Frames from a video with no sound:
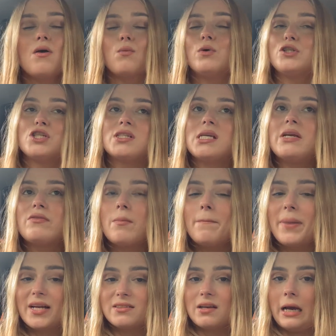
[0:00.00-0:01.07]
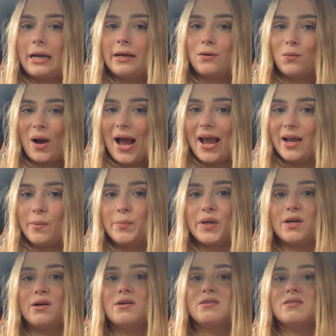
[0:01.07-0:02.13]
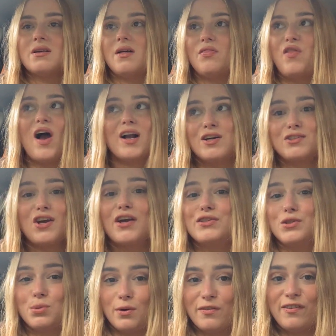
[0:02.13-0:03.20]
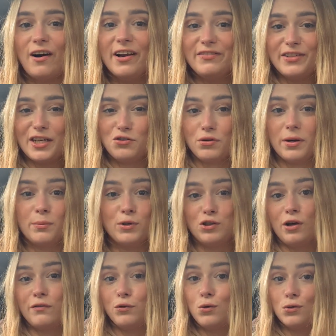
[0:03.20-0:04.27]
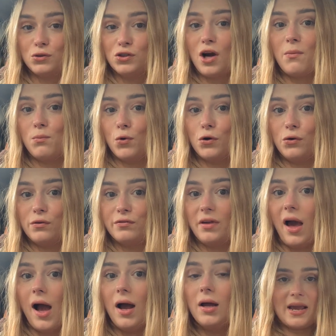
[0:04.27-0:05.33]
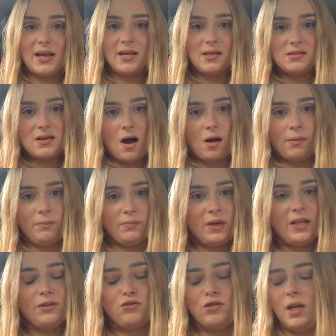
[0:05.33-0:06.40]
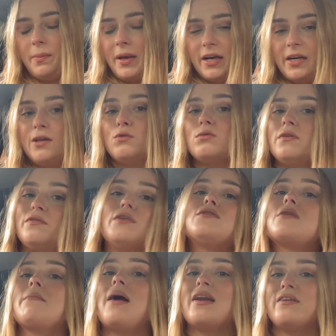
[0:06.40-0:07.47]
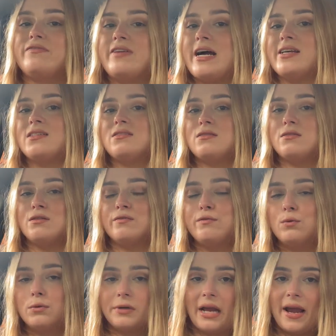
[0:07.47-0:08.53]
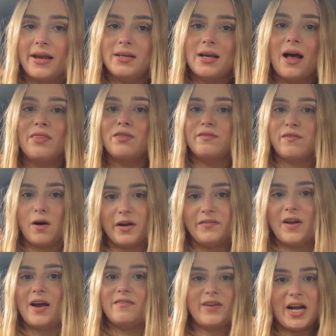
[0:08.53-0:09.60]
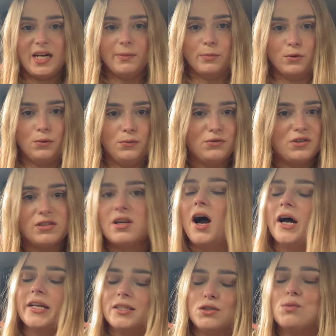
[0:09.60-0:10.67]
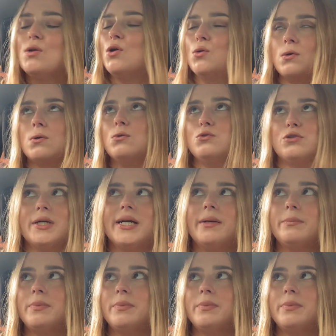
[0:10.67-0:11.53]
which is even better in a way because that could turn into a five day trip which I've not done one of yet. Please I'm literally begging all of you to manifest the four day and the five day availables to turn into a long haul trip